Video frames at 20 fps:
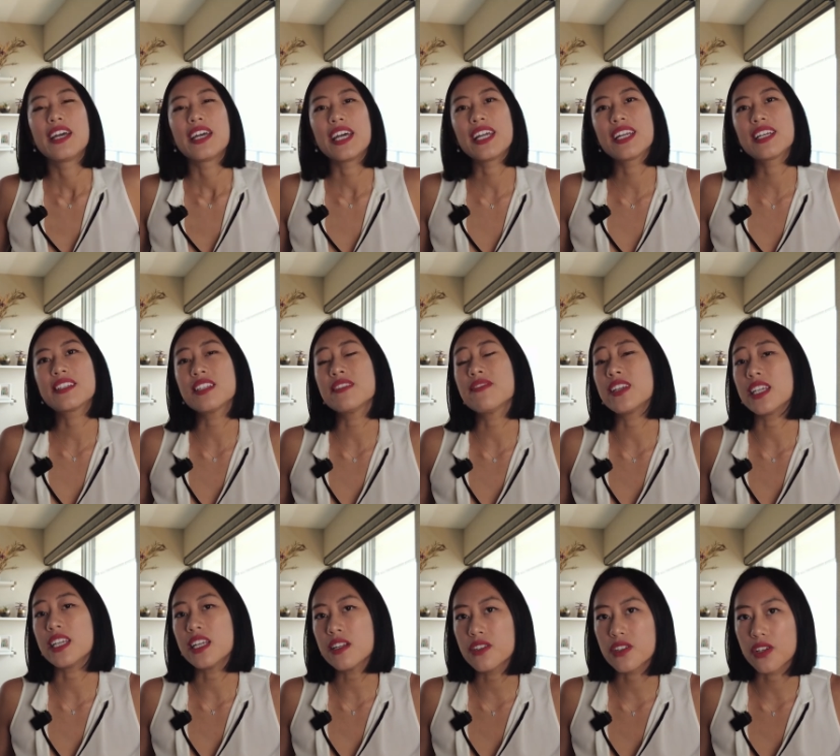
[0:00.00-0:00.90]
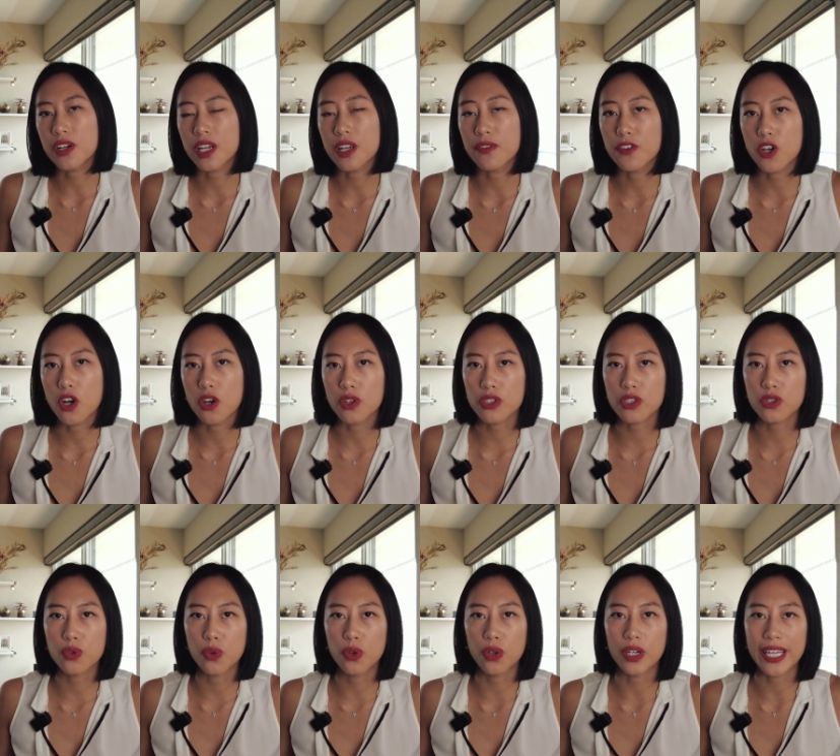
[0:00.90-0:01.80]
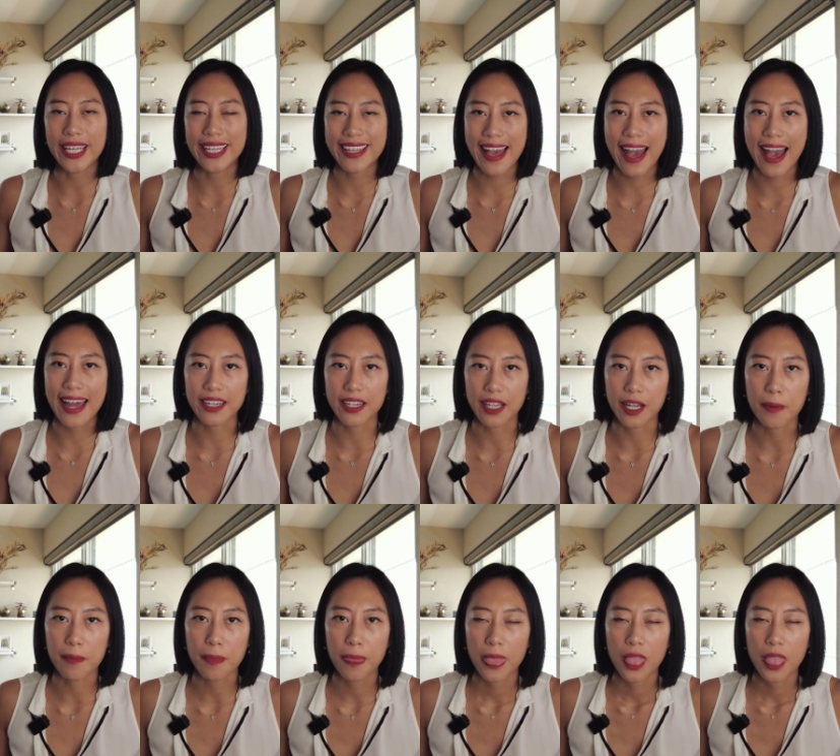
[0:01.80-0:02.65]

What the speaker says: It is even easier if you go to school in Canada.